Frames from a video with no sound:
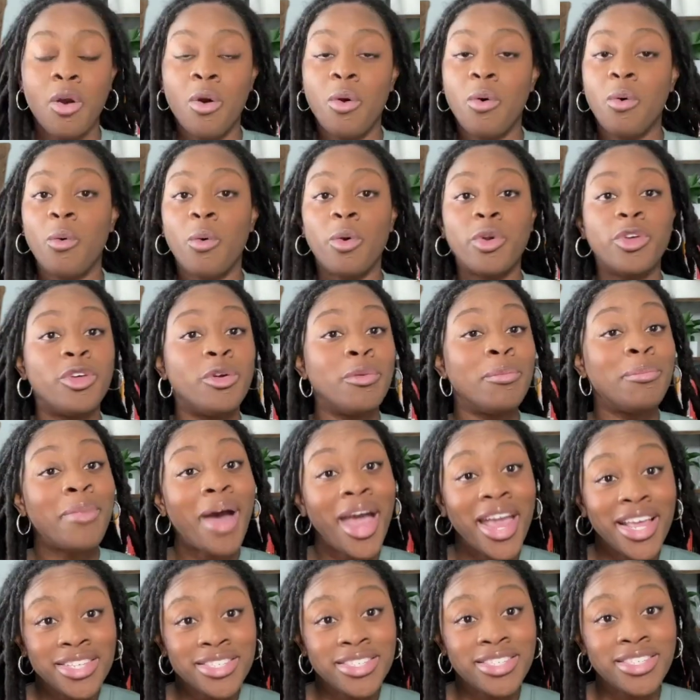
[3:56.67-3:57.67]
Or you
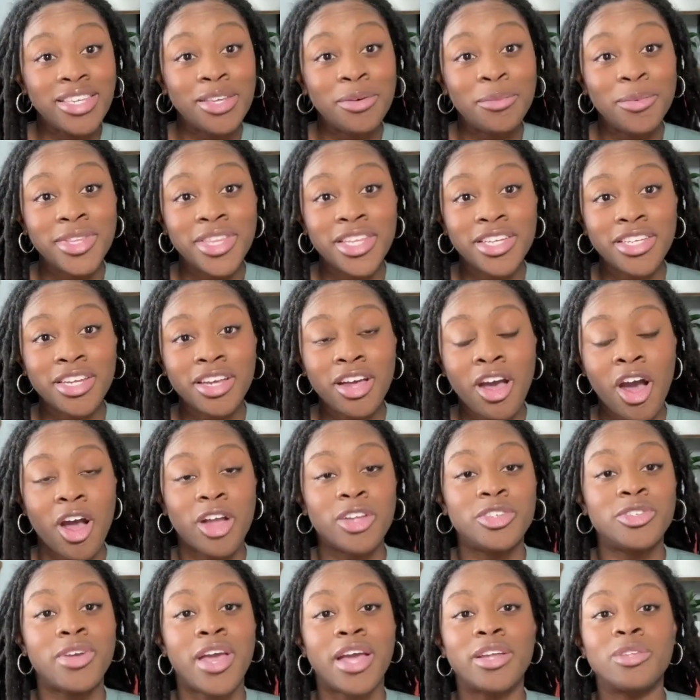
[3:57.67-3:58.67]
might see within a
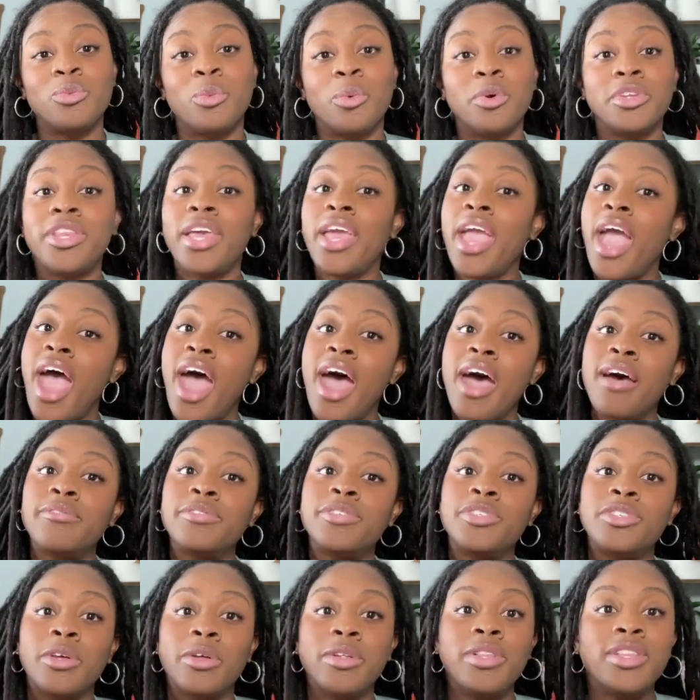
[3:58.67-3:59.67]
contract where they have
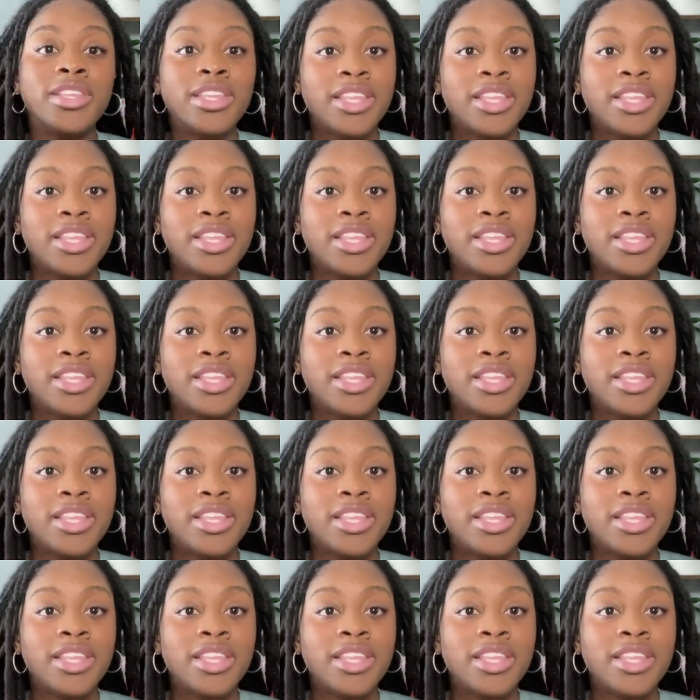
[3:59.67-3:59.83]
certain